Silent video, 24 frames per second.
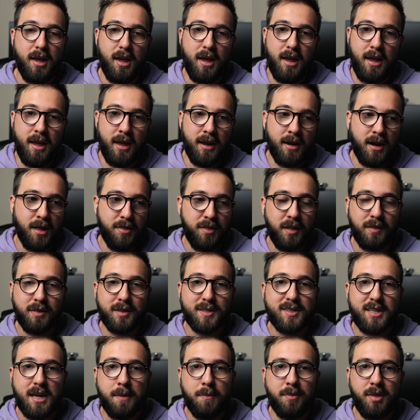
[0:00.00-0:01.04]
And I think the
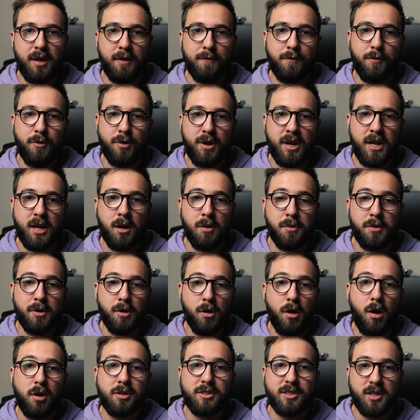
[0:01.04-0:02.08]
same thing for Neo.
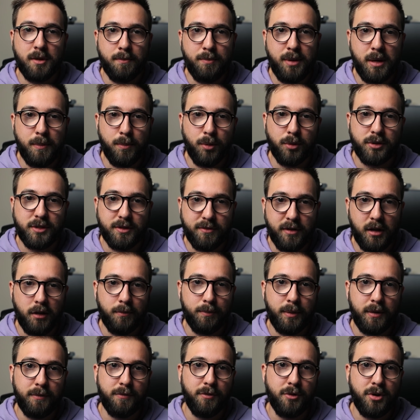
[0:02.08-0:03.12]
There are some people
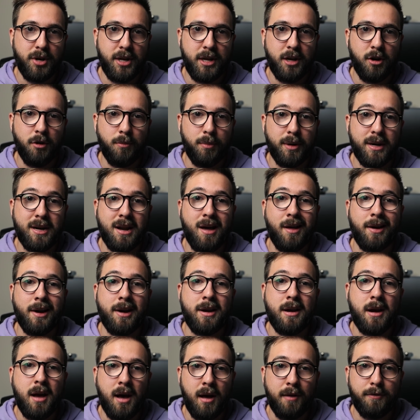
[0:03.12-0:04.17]
developing for Neo, but not
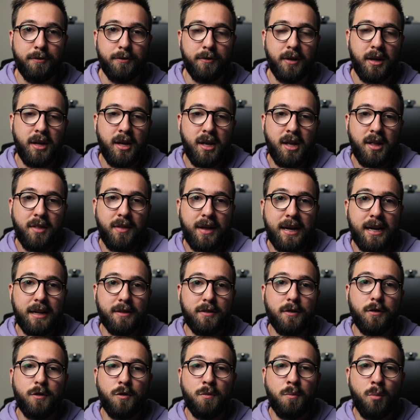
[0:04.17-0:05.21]
enough. They need
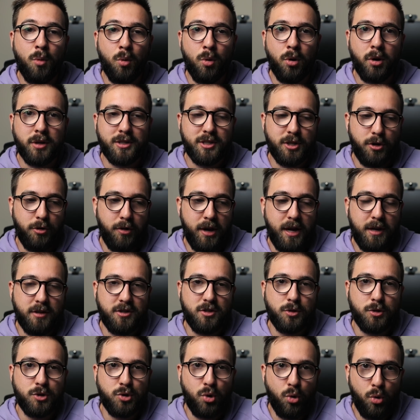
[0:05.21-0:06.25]
to do more to create
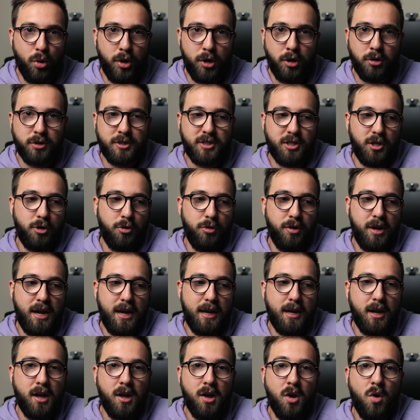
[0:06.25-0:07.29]
tutorials, to
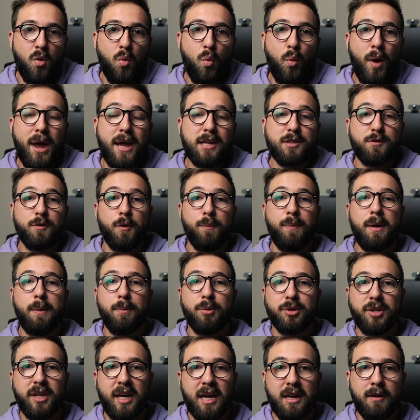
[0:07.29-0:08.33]
create ways for
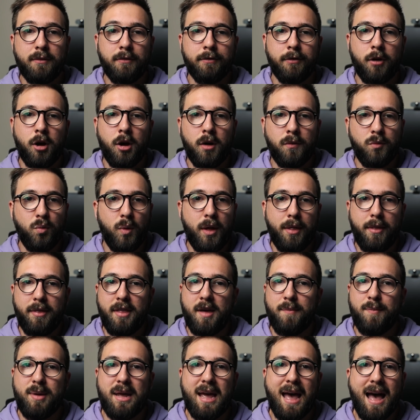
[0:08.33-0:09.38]
people to get involved, whether
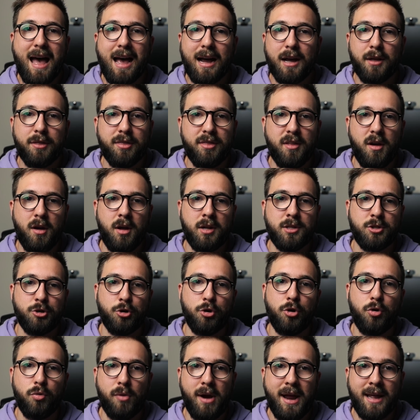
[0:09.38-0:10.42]
that be hackathons or
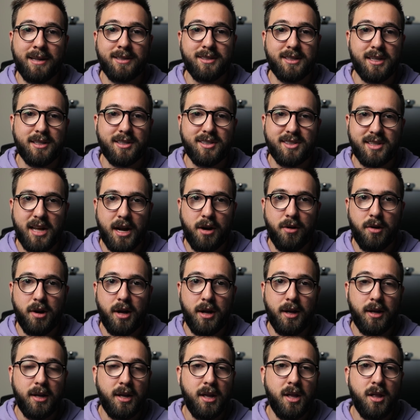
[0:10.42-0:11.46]
grants,
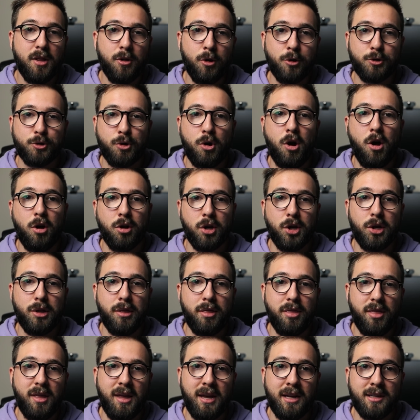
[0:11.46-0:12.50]
etc. Those are all
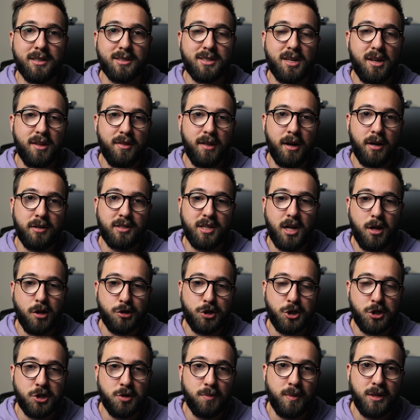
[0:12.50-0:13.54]
good things that
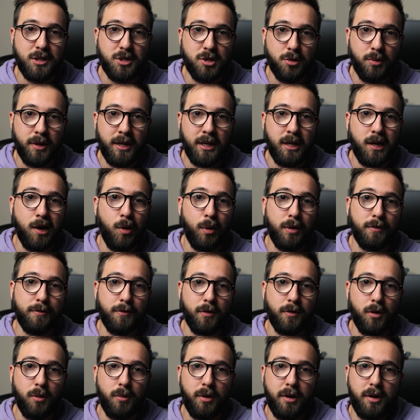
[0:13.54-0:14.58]
Ontology should be doing going
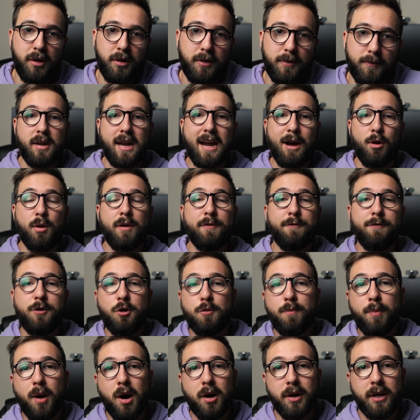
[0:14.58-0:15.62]
forward. Now, a few
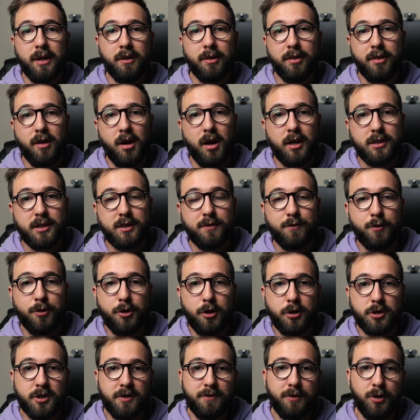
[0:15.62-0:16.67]
parting thoughts for
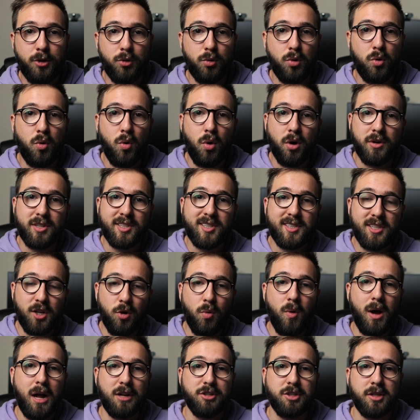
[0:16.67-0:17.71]
those of you who are still
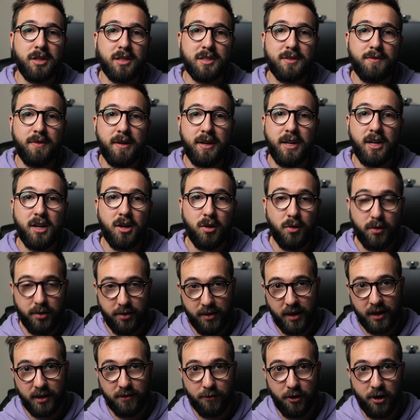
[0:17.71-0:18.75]
watching this video.
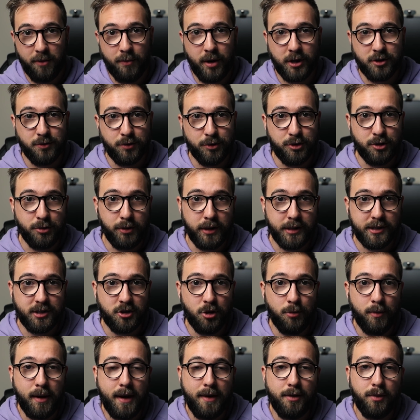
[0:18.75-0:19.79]
Thank you very much for doing
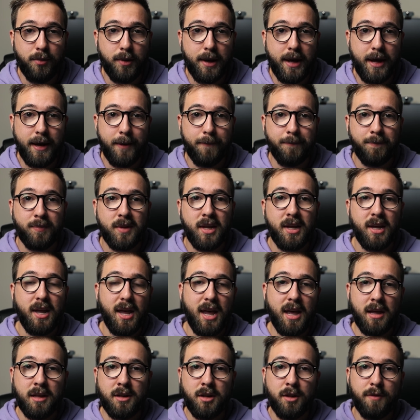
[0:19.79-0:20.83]
so, by the way.
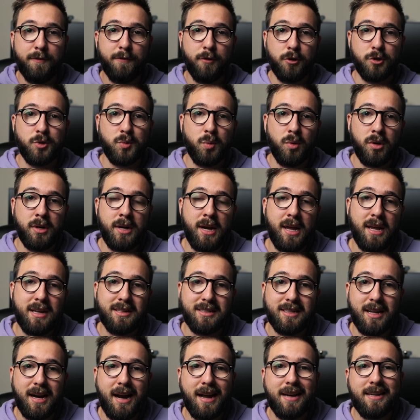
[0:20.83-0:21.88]
And the first one is
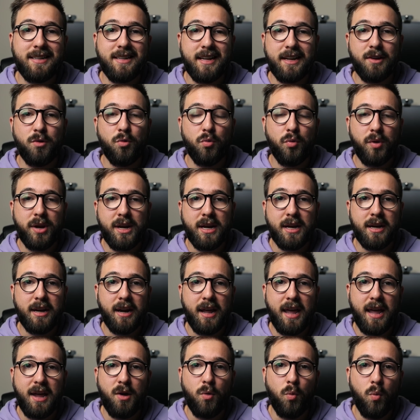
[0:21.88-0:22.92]
that I did read
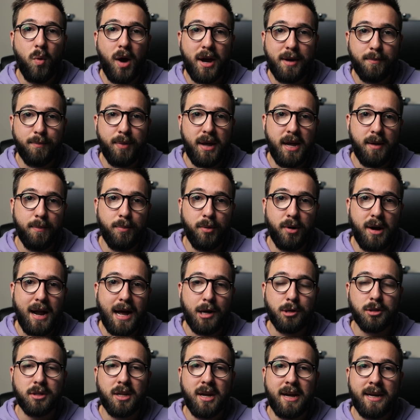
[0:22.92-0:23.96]
a white paper
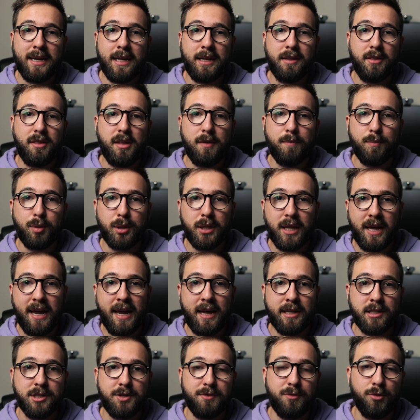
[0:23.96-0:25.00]
outlining the
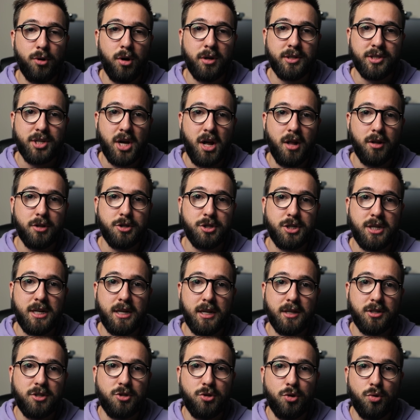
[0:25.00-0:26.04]
plans for
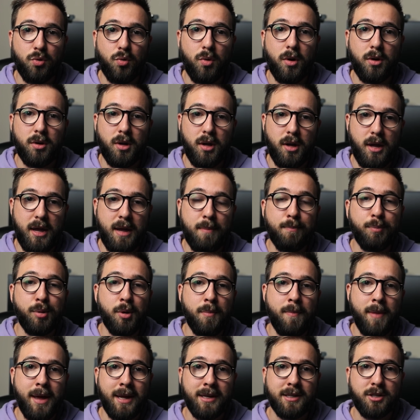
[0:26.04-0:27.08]
Ontology to
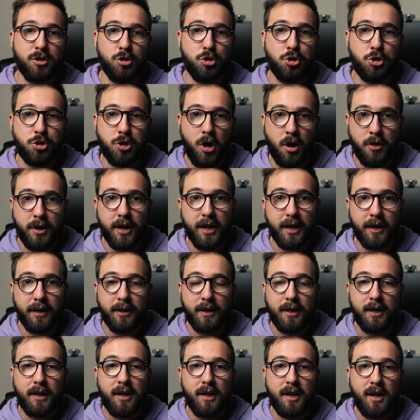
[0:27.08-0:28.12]
implement sharding.
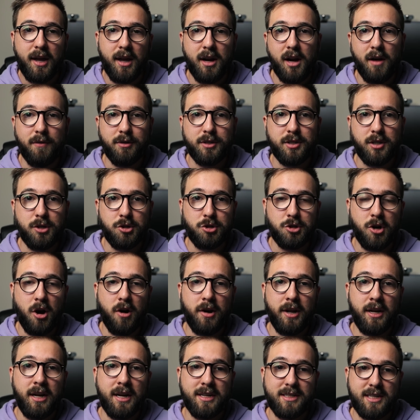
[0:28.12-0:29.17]
And obviously
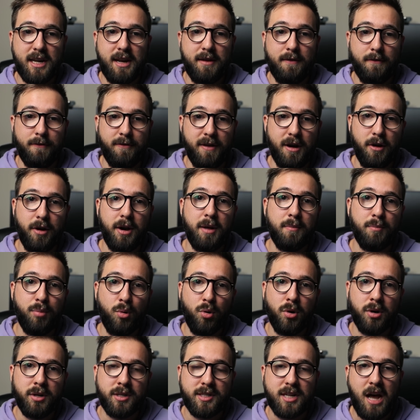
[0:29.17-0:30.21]
sharding is a very
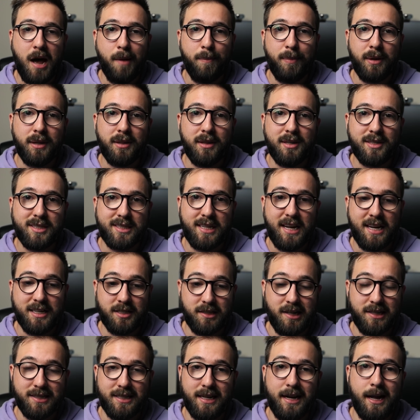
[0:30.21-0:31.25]
important topic these days
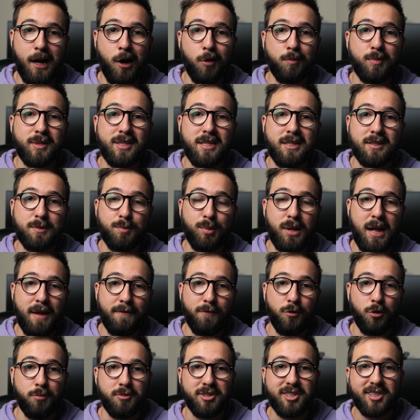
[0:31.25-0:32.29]
because it helps these
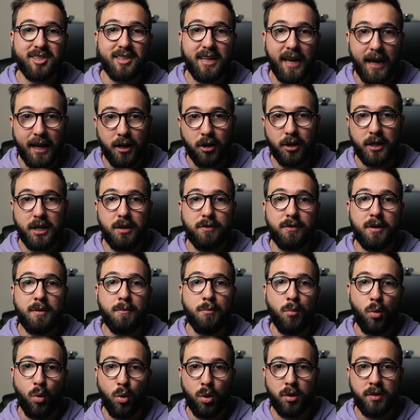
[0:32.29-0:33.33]
platforms scale even
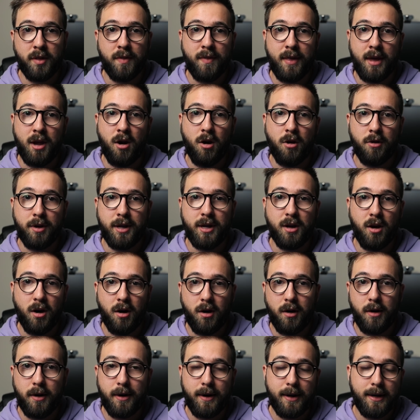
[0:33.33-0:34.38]
more than they already
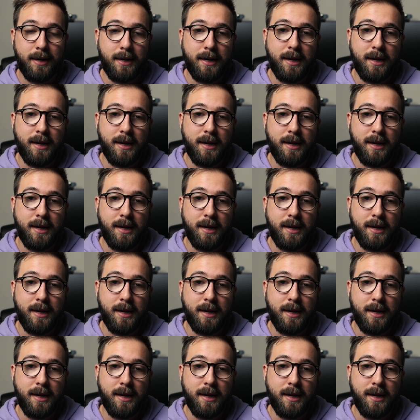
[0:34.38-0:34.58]
are.